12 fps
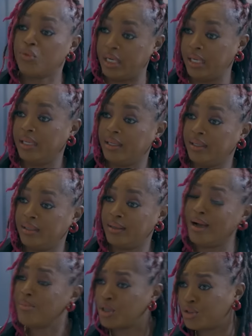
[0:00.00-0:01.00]
Really?
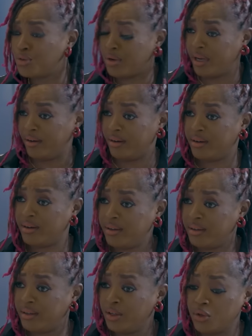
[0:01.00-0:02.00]
How much do you earn?
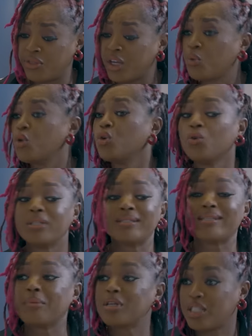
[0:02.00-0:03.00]
You think we don't know
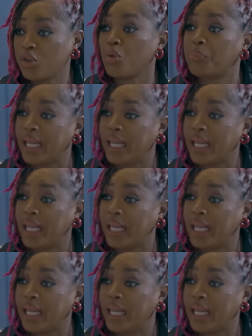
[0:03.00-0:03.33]
these gimmicks that you're